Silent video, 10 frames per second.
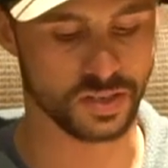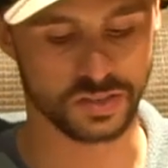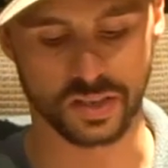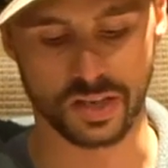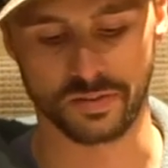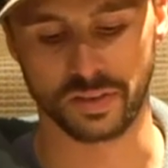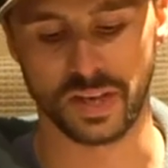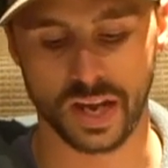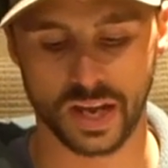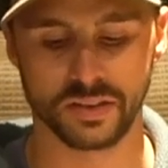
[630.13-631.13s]
This could even
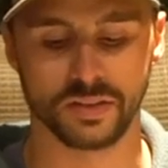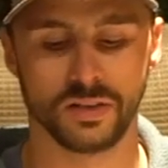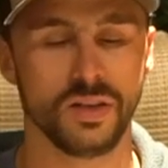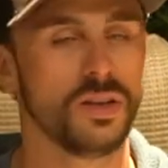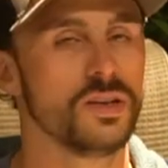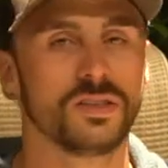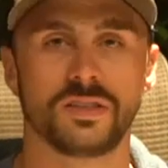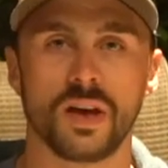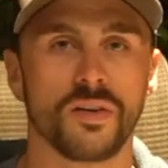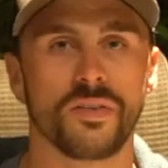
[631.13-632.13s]
handle
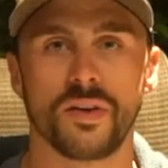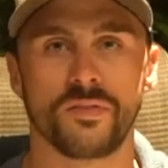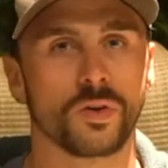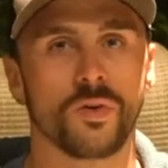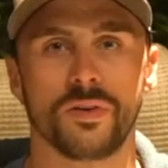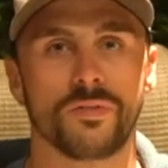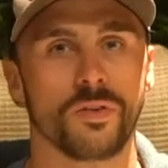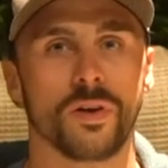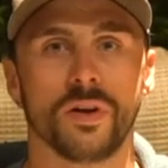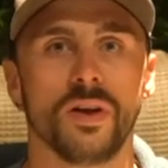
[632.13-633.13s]
stuff if you're going
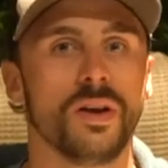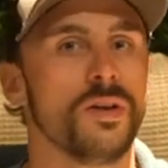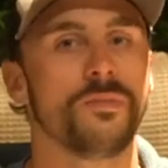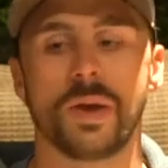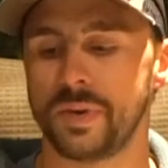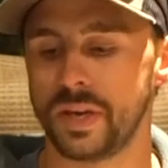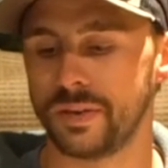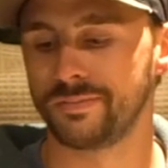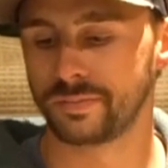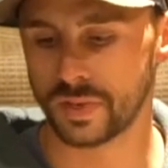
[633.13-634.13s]
for
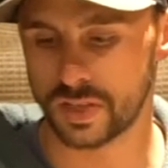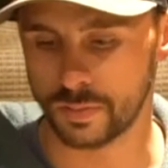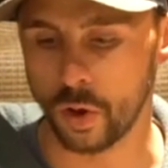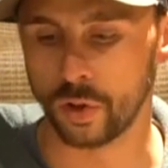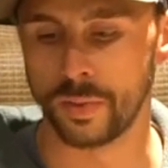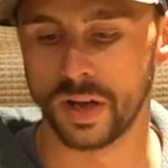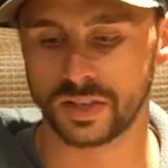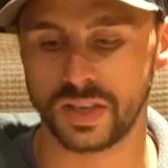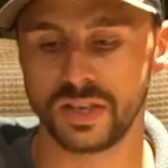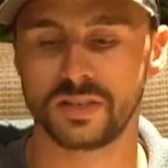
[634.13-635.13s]
maybe smaller
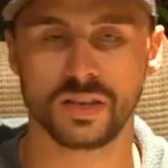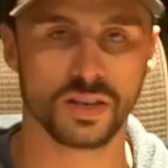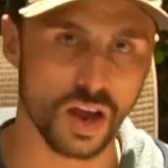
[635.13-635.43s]
muskies.